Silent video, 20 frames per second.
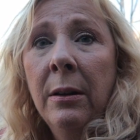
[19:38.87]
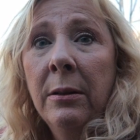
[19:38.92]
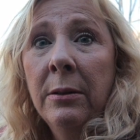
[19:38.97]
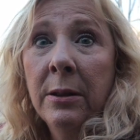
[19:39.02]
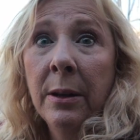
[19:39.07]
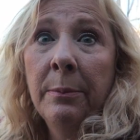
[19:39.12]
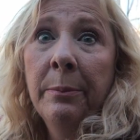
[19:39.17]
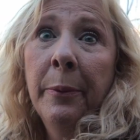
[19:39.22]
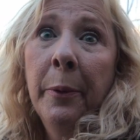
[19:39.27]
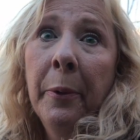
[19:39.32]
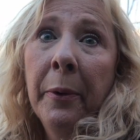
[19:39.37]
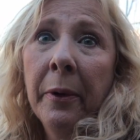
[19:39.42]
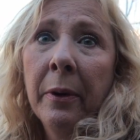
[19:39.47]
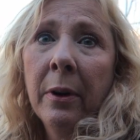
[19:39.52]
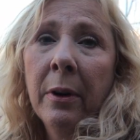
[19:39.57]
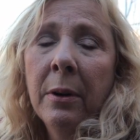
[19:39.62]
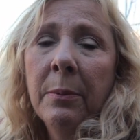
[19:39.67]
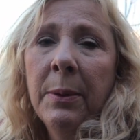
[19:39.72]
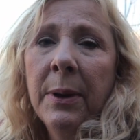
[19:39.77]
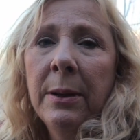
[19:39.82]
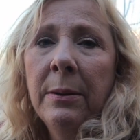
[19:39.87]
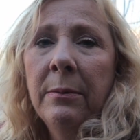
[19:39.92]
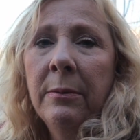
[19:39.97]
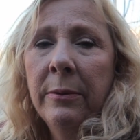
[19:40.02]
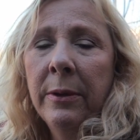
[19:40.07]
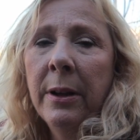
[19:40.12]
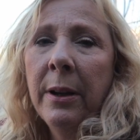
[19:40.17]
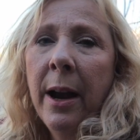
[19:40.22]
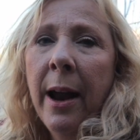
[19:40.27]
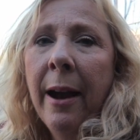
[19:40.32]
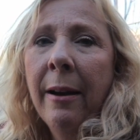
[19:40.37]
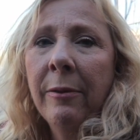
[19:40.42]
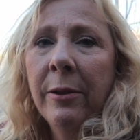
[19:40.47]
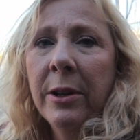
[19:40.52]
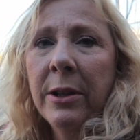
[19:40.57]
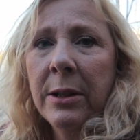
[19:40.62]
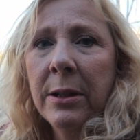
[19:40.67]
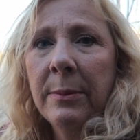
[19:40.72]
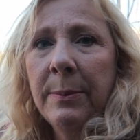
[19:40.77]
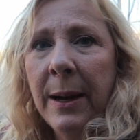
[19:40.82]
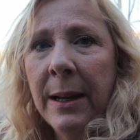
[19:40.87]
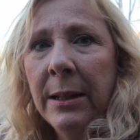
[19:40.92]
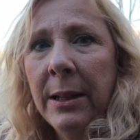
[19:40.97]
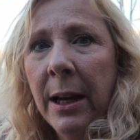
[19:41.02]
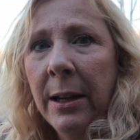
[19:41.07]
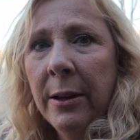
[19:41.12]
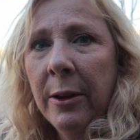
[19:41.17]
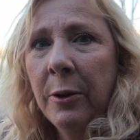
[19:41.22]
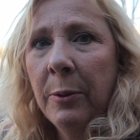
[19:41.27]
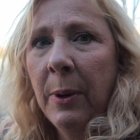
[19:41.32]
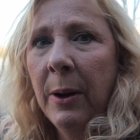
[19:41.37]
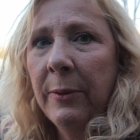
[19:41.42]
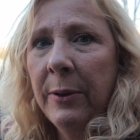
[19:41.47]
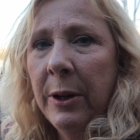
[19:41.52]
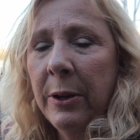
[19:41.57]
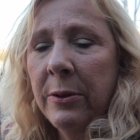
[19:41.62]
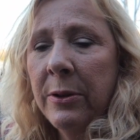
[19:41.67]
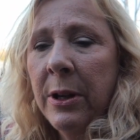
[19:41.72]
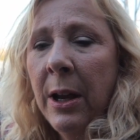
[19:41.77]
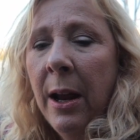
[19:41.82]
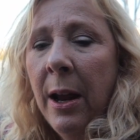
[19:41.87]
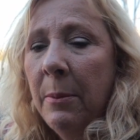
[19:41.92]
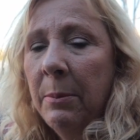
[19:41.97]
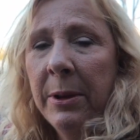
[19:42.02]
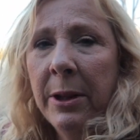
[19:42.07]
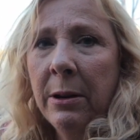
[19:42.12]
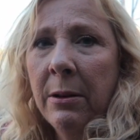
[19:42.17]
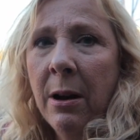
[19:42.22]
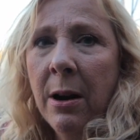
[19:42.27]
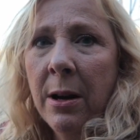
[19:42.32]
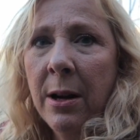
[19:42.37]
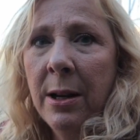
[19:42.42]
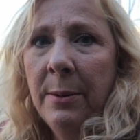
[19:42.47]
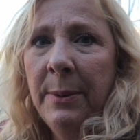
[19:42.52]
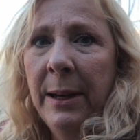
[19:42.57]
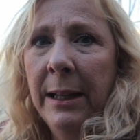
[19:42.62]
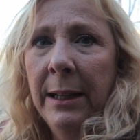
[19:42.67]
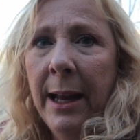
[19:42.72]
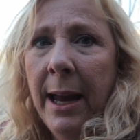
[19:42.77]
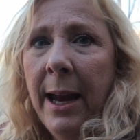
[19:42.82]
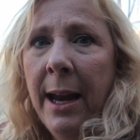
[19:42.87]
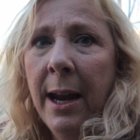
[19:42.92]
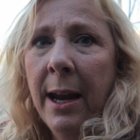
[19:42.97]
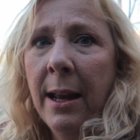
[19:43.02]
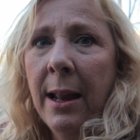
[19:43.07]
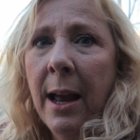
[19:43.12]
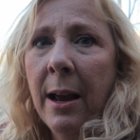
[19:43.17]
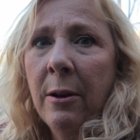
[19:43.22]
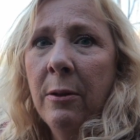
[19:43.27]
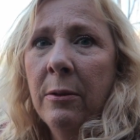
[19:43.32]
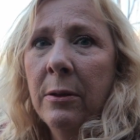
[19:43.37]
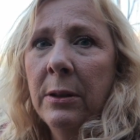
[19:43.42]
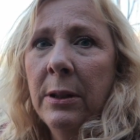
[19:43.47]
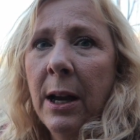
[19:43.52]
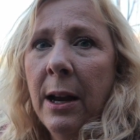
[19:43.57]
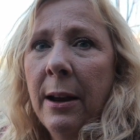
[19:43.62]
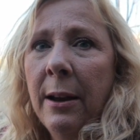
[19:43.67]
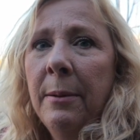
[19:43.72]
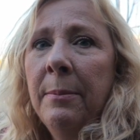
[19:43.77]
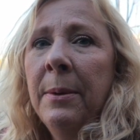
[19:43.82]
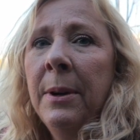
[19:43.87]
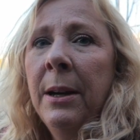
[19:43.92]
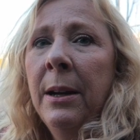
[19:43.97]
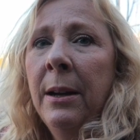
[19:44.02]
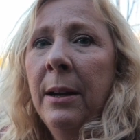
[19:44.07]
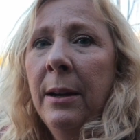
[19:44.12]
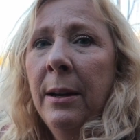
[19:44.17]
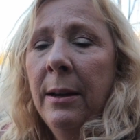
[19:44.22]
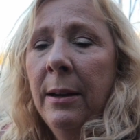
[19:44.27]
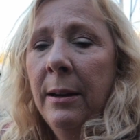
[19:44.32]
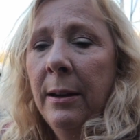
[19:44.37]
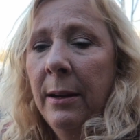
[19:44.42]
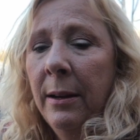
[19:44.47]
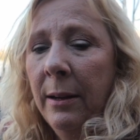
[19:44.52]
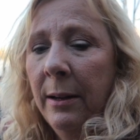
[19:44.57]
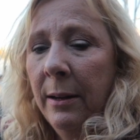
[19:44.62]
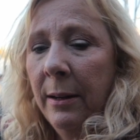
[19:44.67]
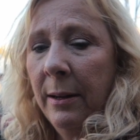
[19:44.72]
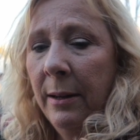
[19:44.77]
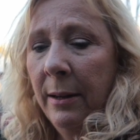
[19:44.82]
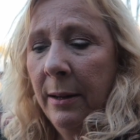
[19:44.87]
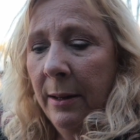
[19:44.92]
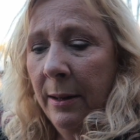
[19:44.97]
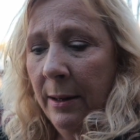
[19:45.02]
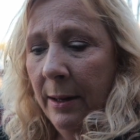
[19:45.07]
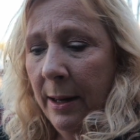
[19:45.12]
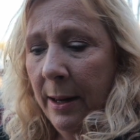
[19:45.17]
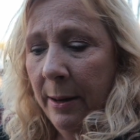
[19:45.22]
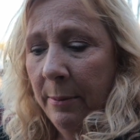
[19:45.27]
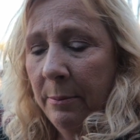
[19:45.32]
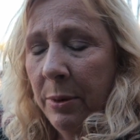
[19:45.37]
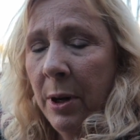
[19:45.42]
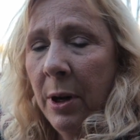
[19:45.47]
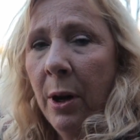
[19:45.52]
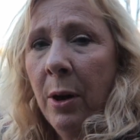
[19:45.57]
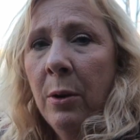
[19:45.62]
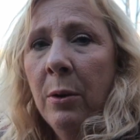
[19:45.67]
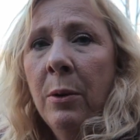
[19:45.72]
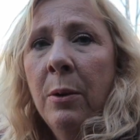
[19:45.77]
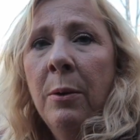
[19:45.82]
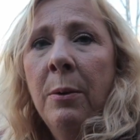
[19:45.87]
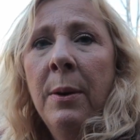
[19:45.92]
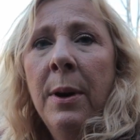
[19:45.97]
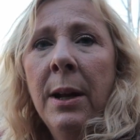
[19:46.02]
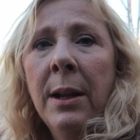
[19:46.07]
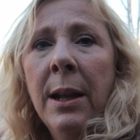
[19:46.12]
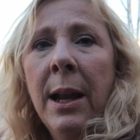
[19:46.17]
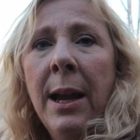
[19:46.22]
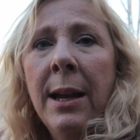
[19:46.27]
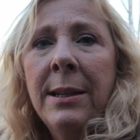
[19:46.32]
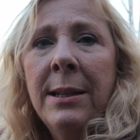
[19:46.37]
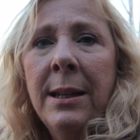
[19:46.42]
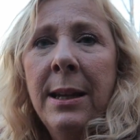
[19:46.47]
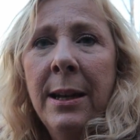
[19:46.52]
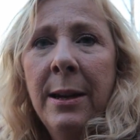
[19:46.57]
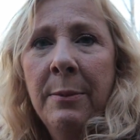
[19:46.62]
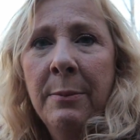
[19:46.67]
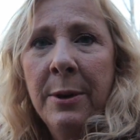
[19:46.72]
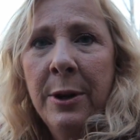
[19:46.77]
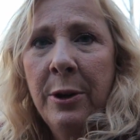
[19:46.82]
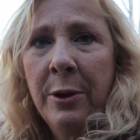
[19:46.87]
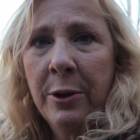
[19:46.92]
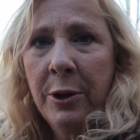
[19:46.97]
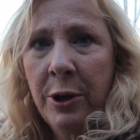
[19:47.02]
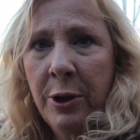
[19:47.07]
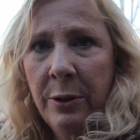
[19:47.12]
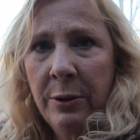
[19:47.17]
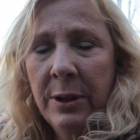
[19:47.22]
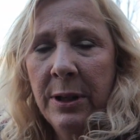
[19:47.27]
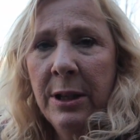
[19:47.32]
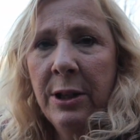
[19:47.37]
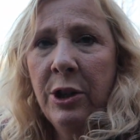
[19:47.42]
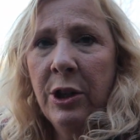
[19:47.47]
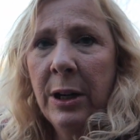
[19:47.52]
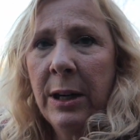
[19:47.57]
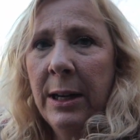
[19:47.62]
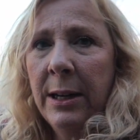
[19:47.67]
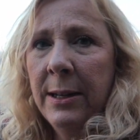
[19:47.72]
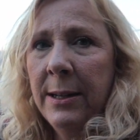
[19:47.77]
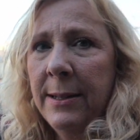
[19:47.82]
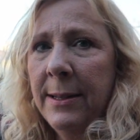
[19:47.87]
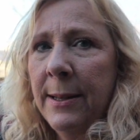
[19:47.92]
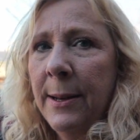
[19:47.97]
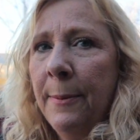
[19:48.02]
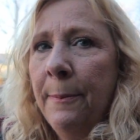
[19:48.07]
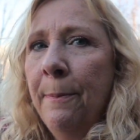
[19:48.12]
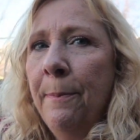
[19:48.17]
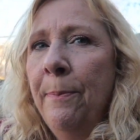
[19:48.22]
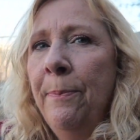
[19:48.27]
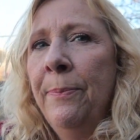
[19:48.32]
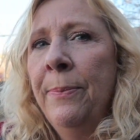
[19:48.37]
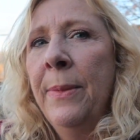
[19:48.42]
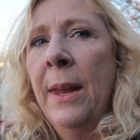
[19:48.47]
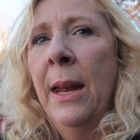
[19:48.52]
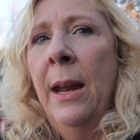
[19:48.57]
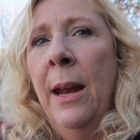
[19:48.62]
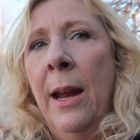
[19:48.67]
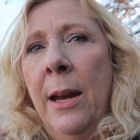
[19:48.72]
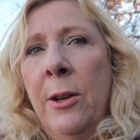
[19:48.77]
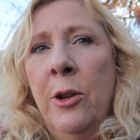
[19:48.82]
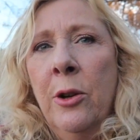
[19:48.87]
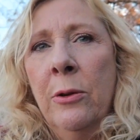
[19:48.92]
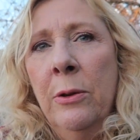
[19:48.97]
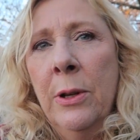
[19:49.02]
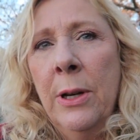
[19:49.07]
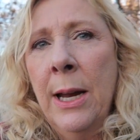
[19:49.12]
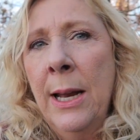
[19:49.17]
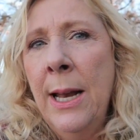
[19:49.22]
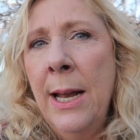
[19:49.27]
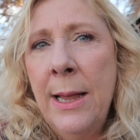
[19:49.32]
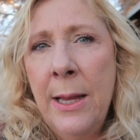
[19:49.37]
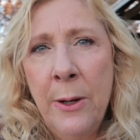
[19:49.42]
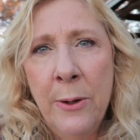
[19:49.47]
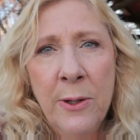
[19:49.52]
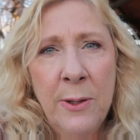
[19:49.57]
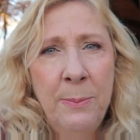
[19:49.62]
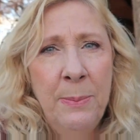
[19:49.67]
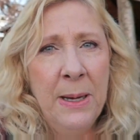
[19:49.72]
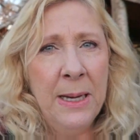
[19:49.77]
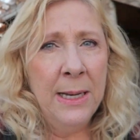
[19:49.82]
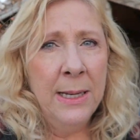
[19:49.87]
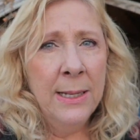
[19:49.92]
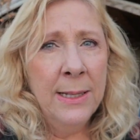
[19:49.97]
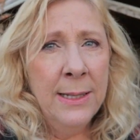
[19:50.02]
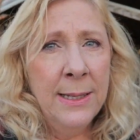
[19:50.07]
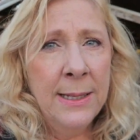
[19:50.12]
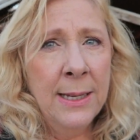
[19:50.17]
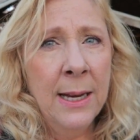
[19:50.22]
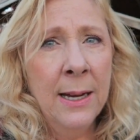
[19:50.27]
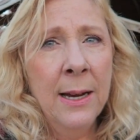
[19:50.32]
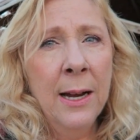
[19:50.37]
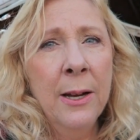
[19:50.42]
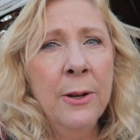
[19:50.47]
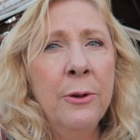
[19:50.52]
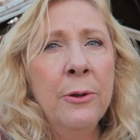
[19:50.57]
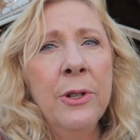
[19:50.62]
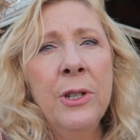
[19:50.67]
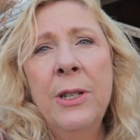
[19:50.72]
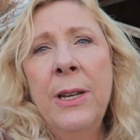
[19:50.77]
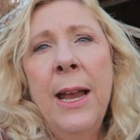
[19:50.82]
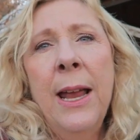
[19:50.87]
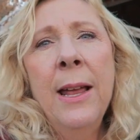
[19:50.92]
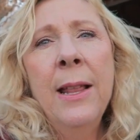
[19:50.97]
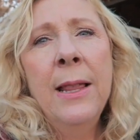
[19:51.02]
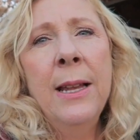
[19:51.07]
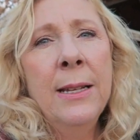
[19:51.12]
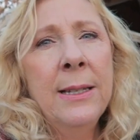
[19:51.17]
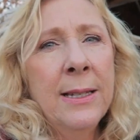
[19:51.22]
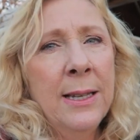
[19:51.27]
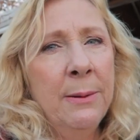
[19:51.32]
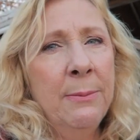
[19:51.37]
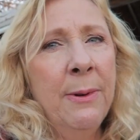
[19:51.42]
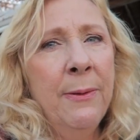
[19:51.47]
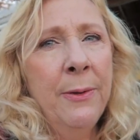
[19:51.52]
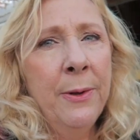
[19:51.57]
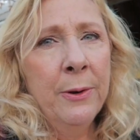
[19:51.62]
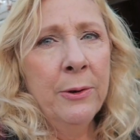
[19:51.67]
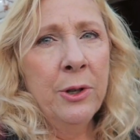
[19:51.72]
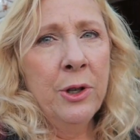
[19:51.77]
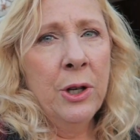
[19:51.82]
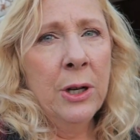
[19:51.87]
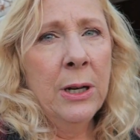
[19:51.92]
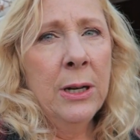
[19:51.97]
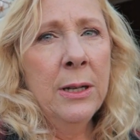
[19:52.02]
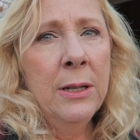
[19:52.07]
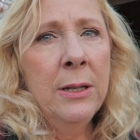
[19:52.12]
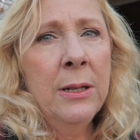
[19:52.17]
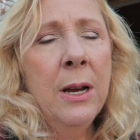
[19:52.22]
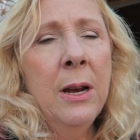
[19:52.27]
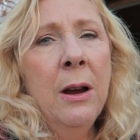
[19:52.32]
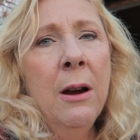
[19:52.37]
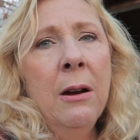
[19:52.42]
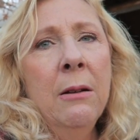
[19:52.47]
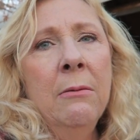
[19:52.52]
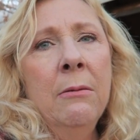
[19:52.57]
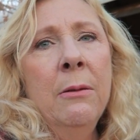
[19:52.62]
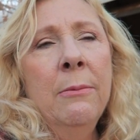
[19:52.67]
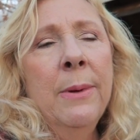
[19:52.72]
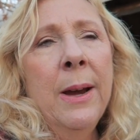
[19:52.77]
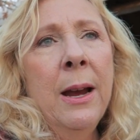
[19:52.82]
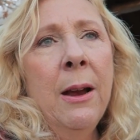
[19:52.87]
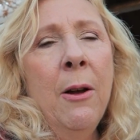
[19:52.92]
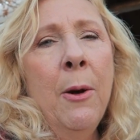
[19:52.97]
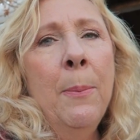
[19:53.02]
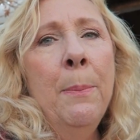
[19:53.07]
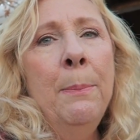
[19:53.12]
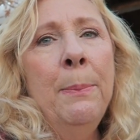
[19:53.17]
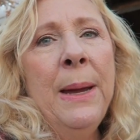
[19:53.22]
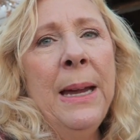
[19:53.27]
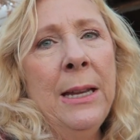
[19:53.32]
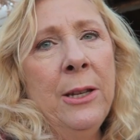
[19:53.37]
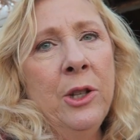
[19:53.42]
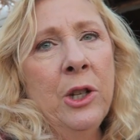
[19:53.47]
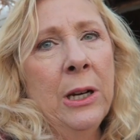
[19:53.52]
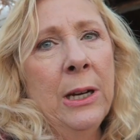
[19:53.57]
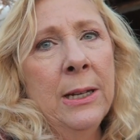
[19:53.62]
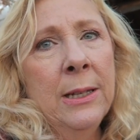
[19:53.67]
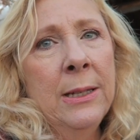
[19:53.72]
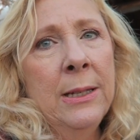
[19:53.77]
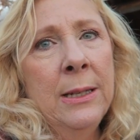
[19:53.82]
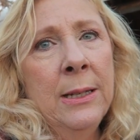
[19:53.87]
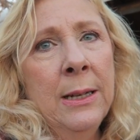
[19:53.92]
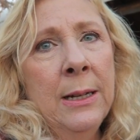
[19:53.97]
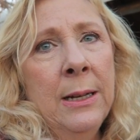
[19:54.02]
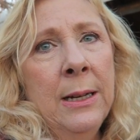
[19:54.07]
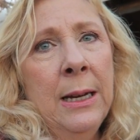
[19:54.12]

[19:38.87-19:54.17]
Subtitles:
Some more, but an average is about 10 to 12 years. But they're not going to be laying that whole time. Oh, one last thing, when you're choosing chickens and you're looking at those bins, understand that some of those chickens are what we call meat chickens.